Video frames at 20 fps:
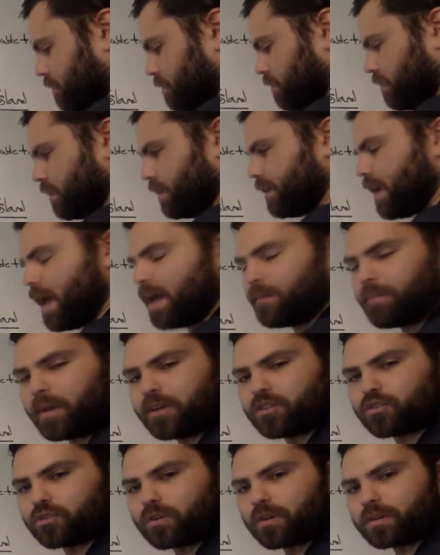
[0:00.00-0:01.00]
Again, my
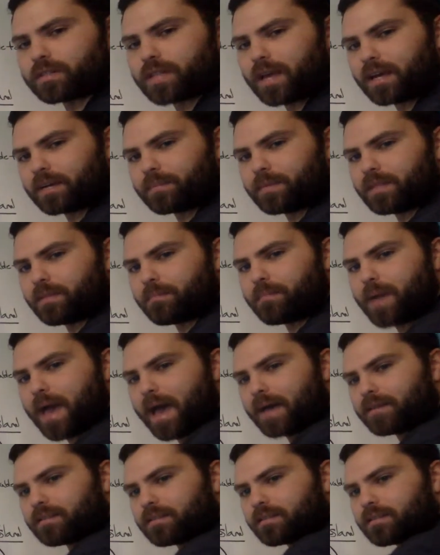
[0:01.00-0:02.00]
drawing's not gonna be the
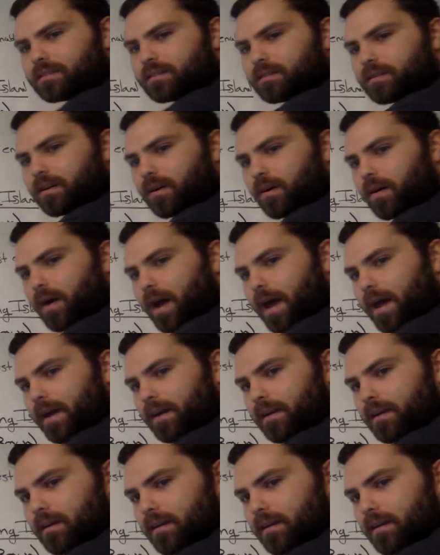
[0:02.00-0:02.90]
best. All right.